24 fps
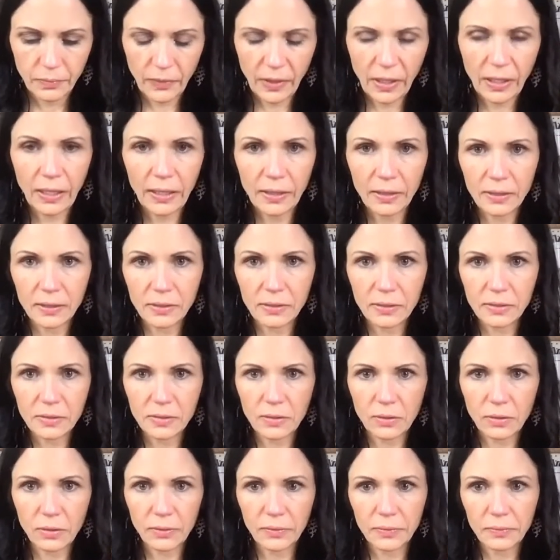this is
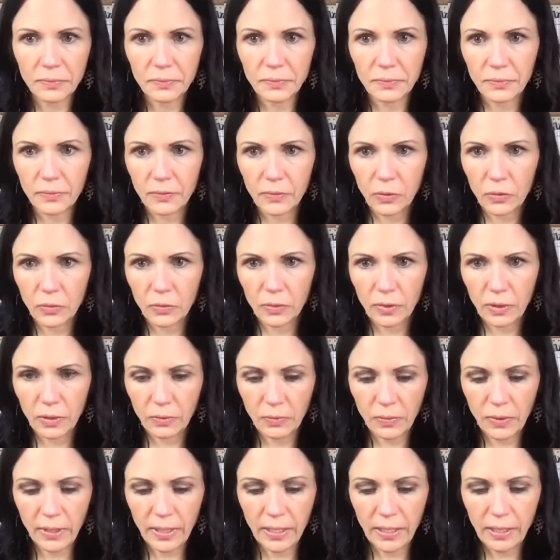the only
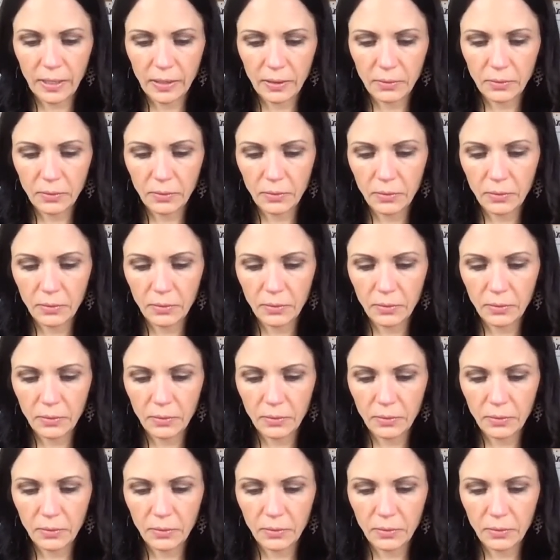white.